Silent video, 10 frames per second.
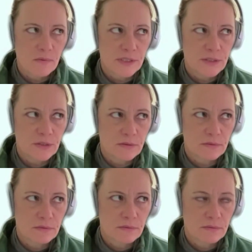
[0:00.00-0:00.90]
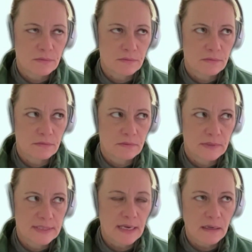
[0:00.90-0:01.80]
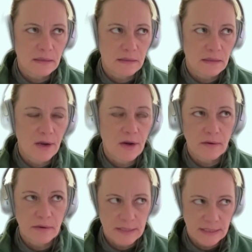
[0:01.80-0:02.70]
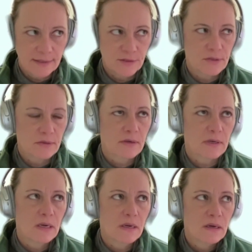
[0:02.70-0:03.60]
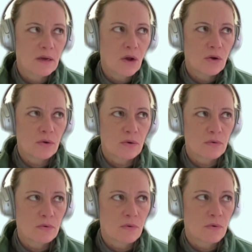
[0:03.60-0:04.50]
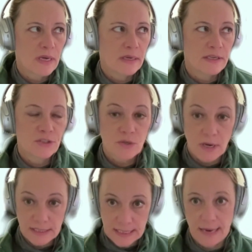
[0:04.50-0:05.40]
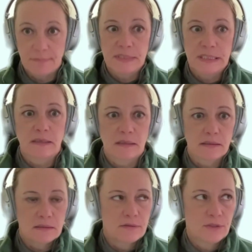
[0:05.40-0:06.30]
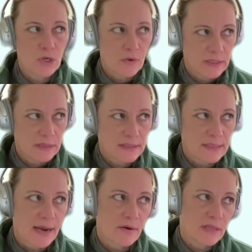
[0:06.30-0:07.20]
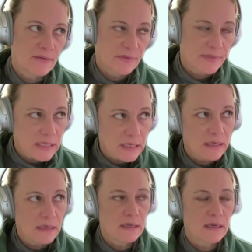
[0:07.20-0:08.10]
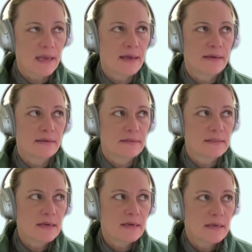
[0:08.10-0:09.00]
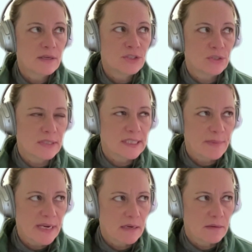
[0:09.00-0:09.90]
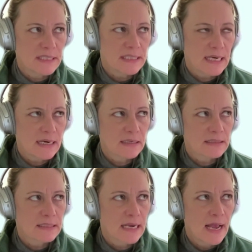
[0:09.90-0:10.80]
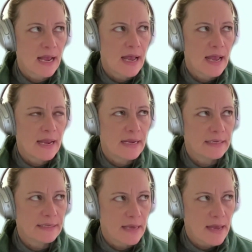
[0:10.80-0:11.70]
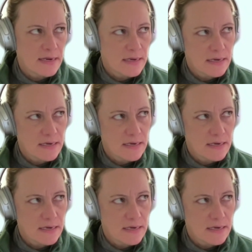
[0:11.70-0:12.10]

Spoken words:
would you tell a current teacher who is attempting to create this higher level thinking and students making mistakes, yet